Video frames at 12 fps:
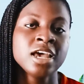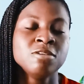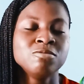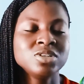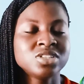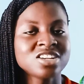
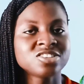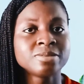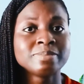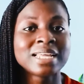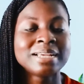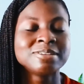which are
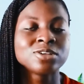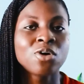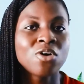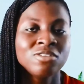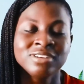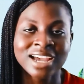sometimes
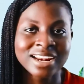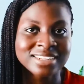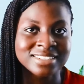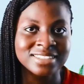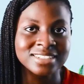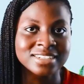
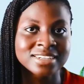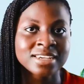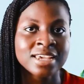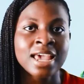unrealistic.